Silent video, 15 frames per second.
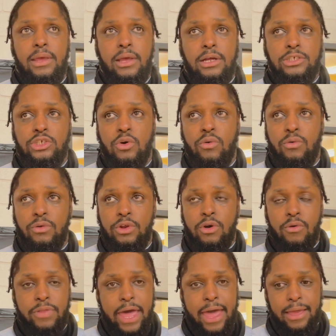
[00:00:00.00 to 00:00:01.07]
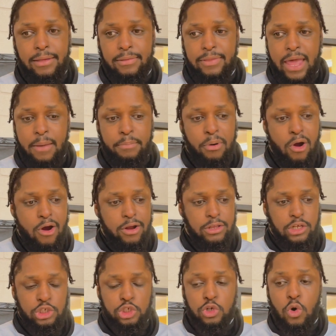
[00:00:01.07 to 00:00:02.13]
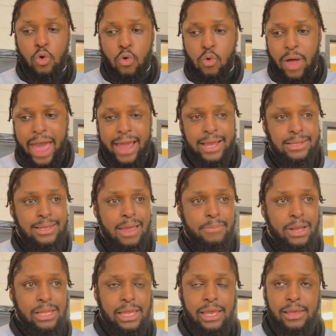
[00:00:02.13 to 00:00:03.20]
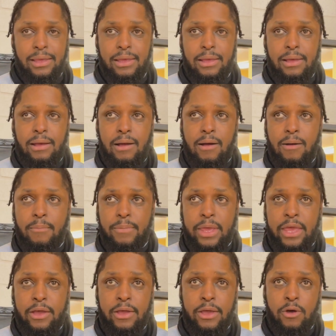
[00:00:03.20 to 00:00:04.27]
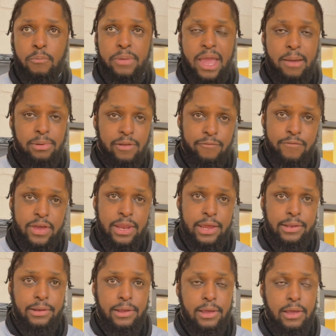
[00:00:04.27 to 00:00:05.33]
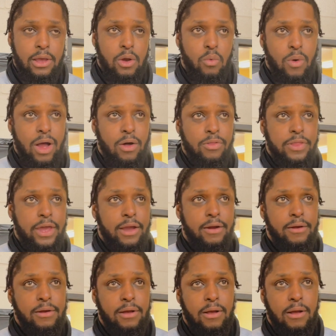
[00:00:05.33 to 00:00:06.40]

So, you know, that part, the school academically, he'll be able to fit in well there.